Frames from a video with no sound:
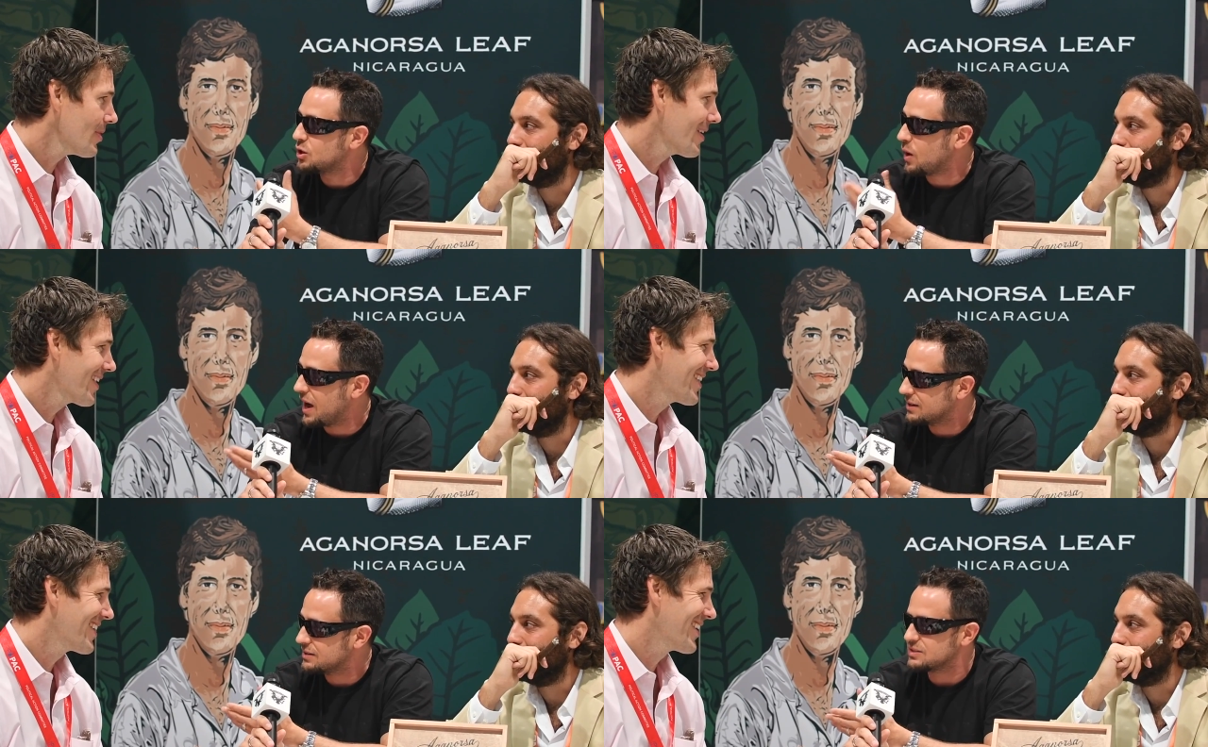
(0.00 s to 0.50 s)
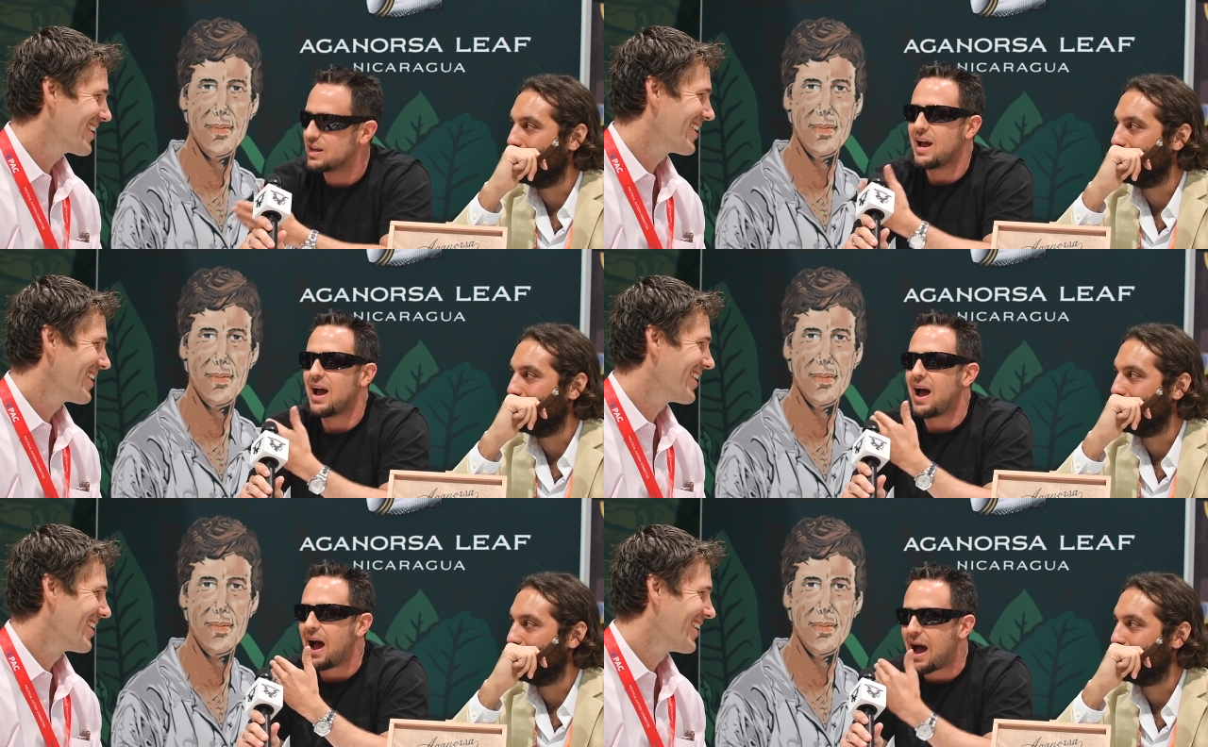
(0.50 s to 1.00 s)
Speaker 1: no access?
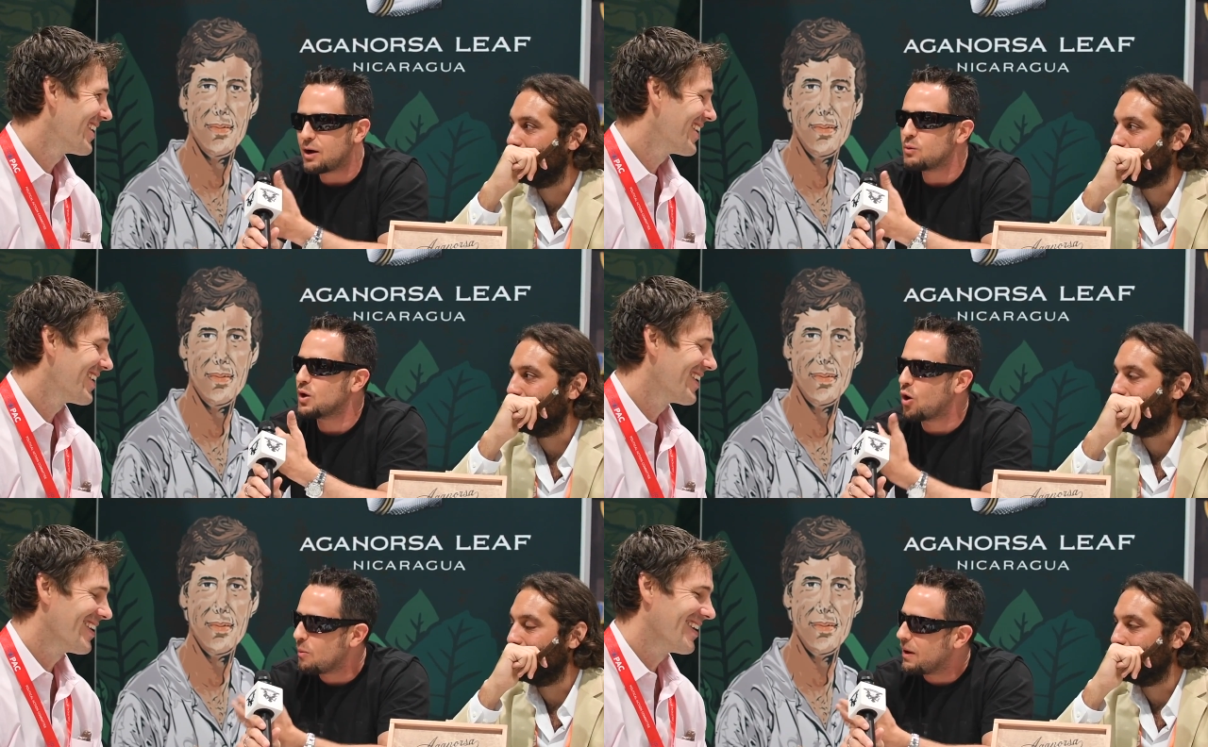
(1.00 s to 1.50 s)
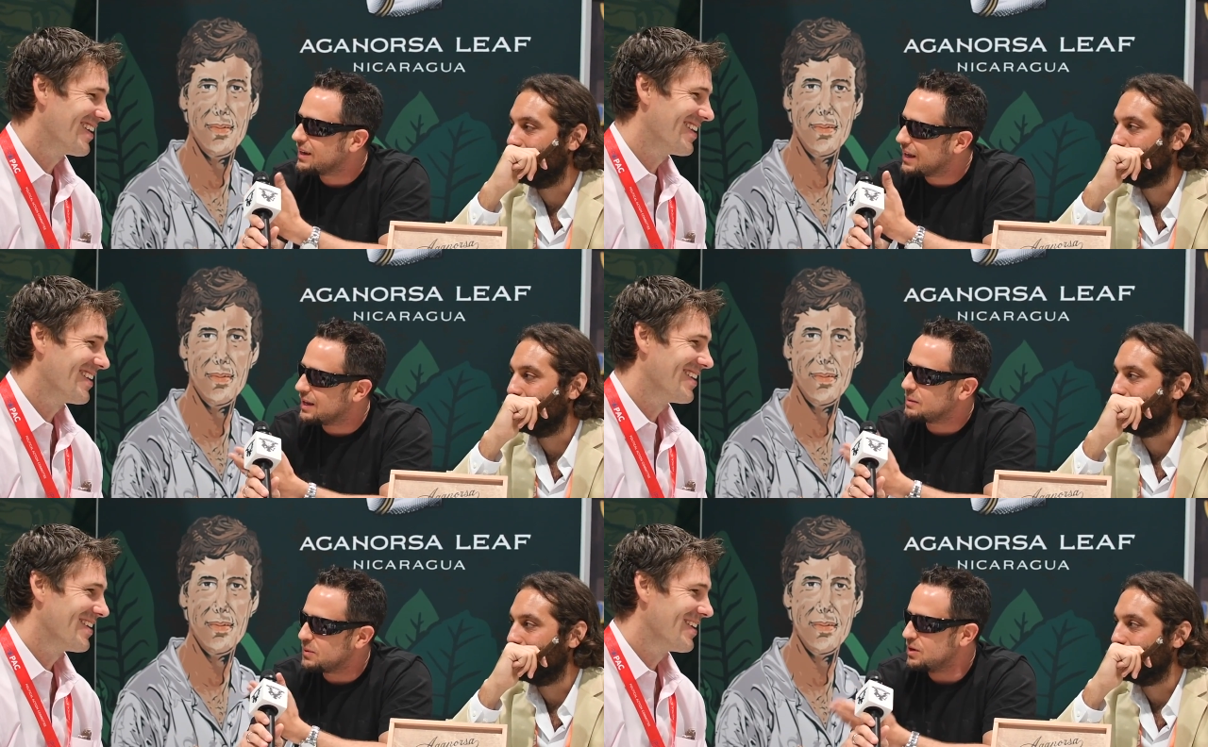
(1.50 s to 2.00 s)
how do we go about
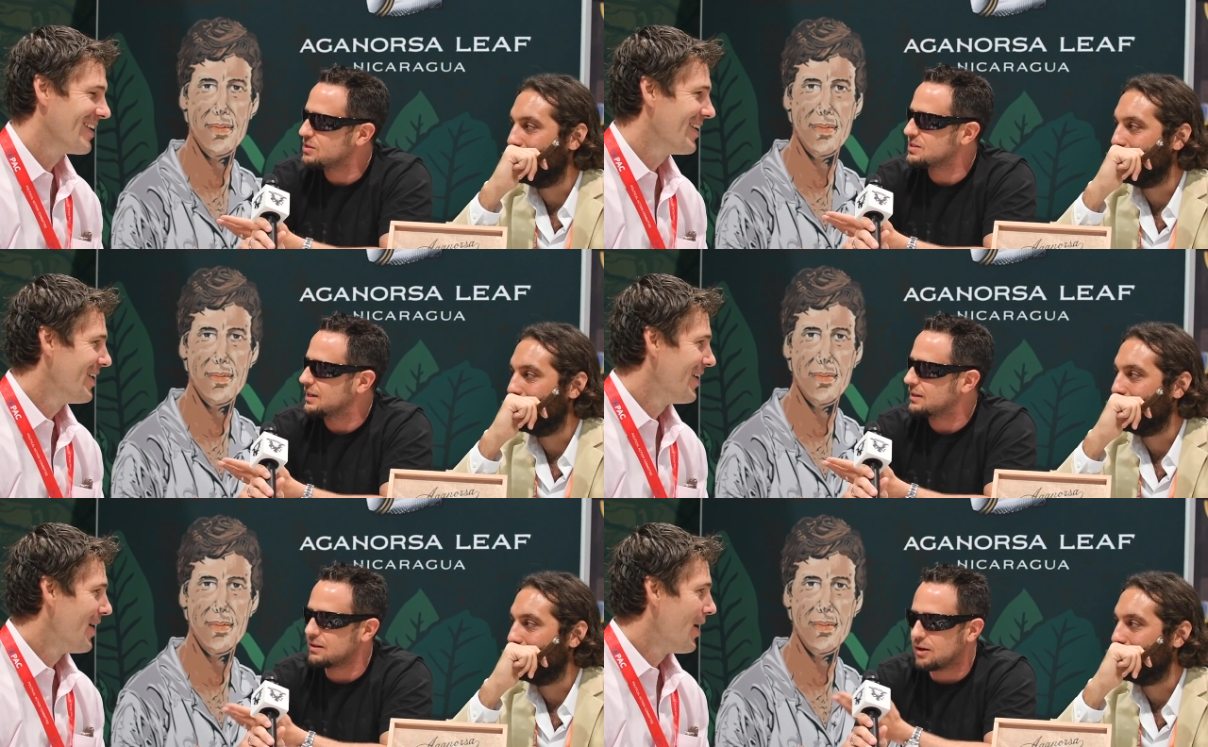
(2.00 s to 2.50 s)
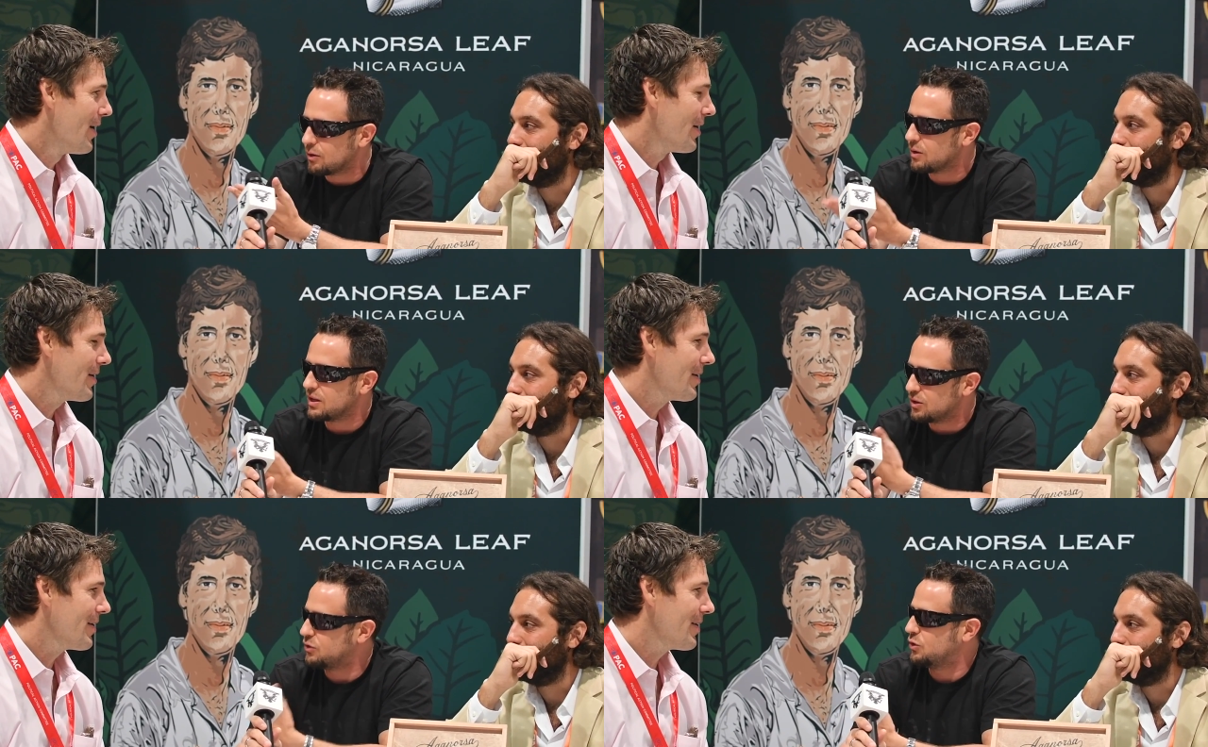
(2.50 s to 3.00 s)
getting beers like you know
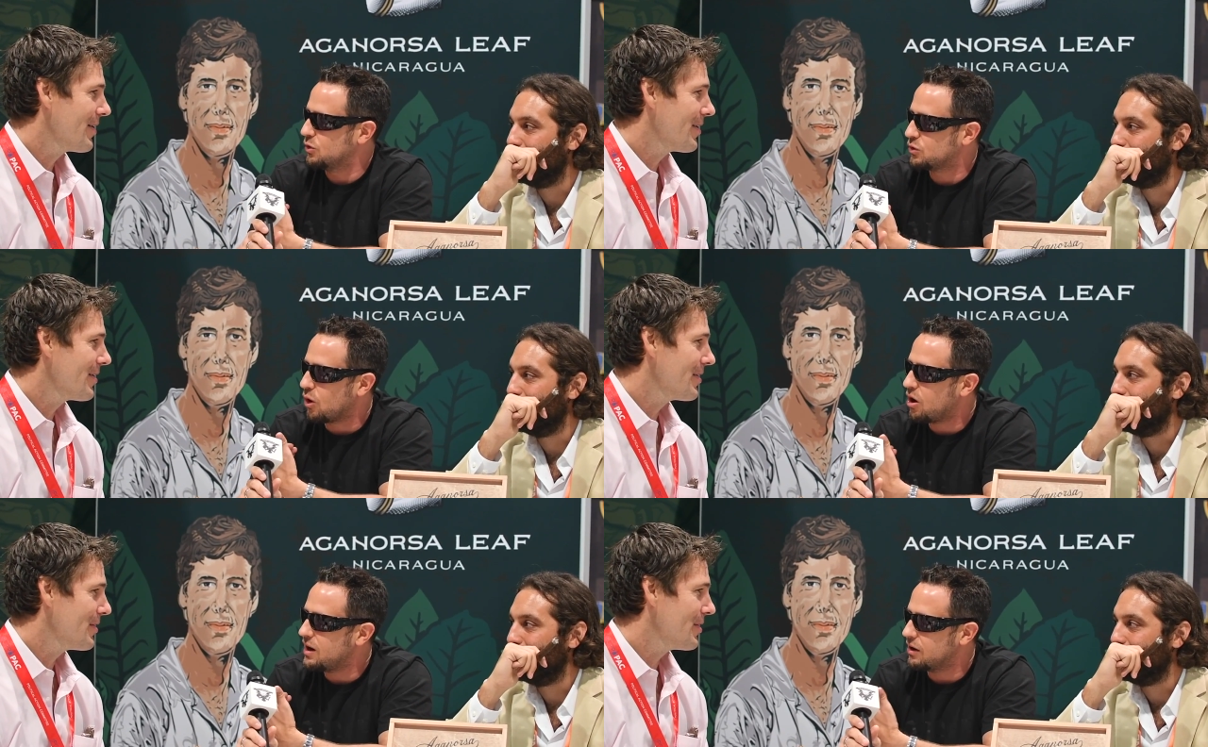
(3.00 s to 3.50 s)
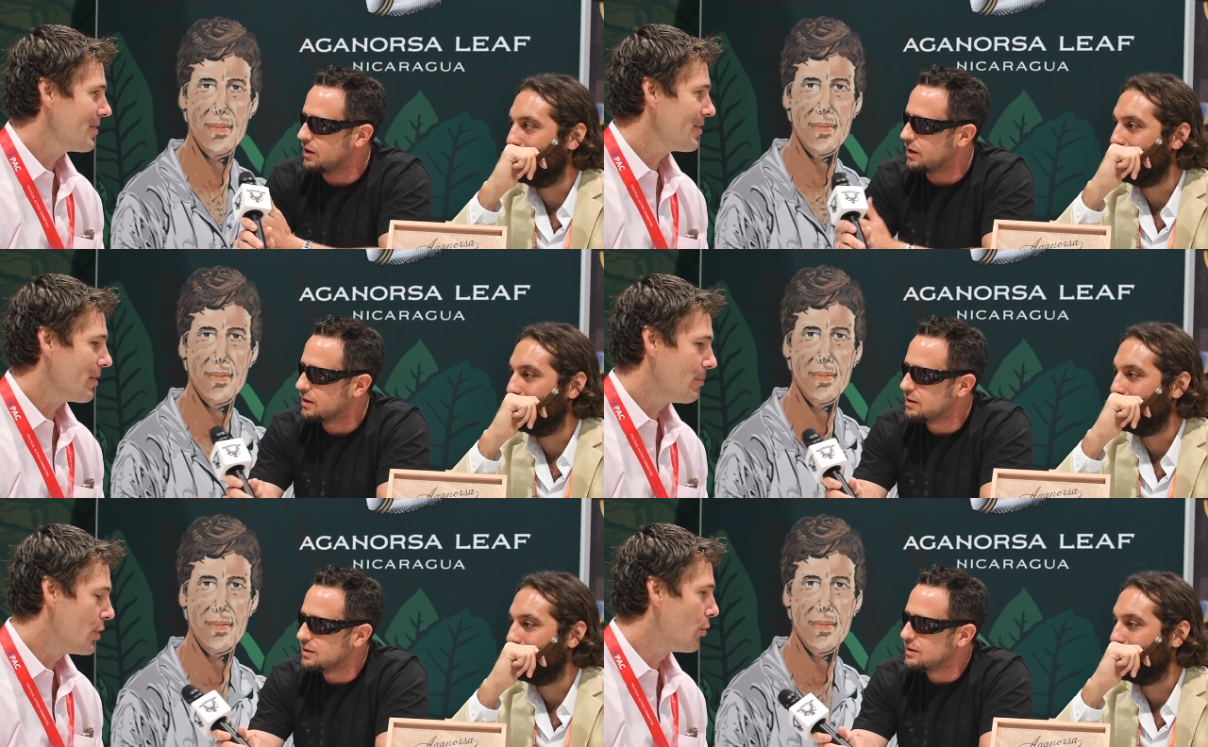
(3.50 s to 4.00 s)
to, to our area?
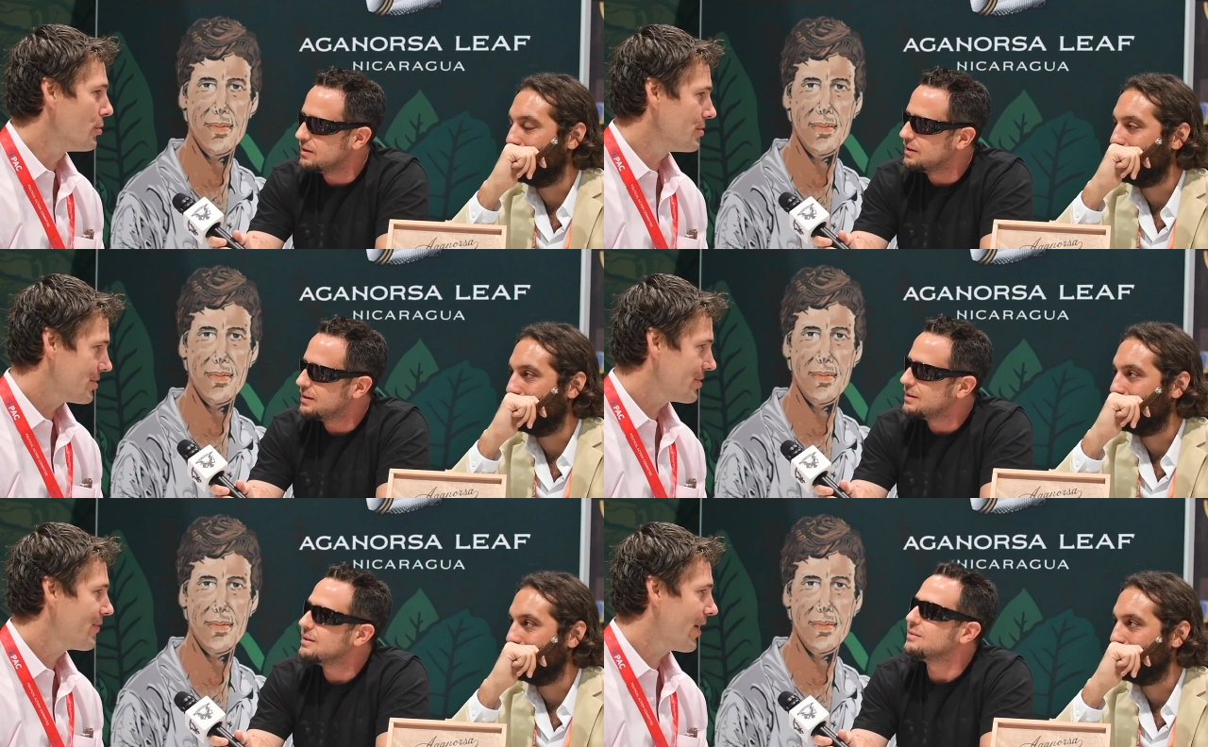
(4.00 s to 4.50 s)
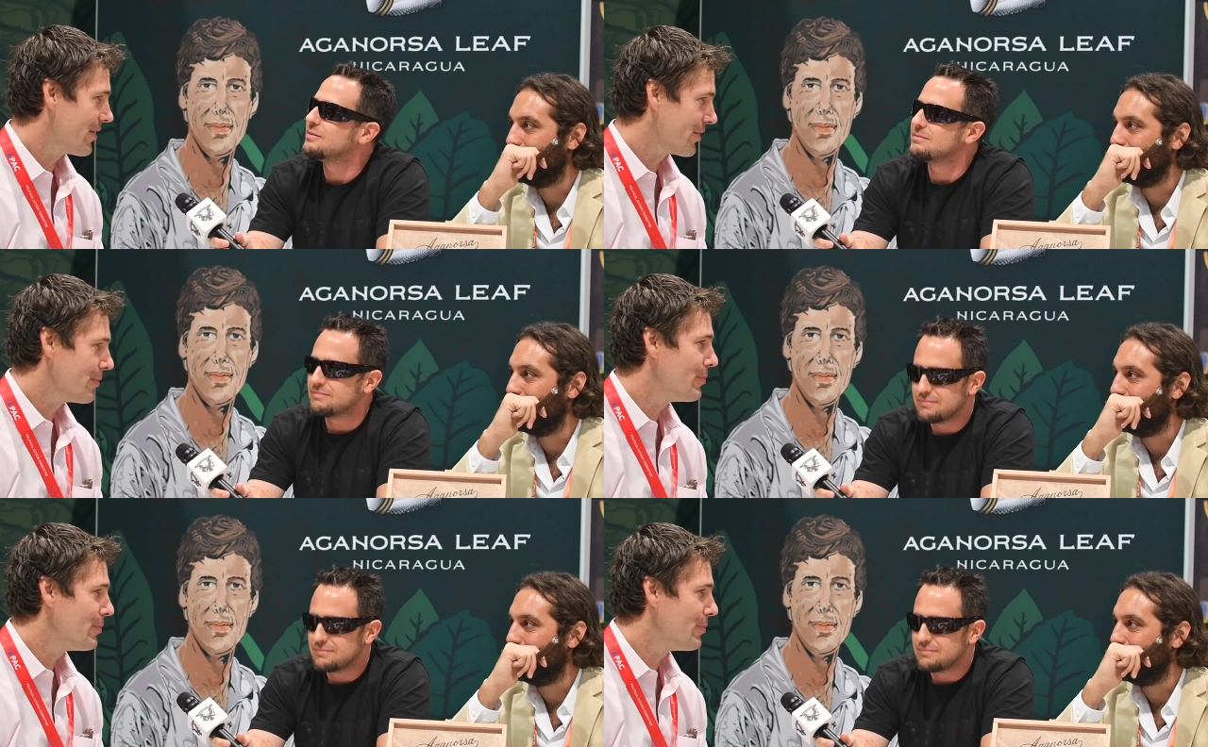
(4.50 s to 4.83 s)
Speaker 2: Mules. Find a good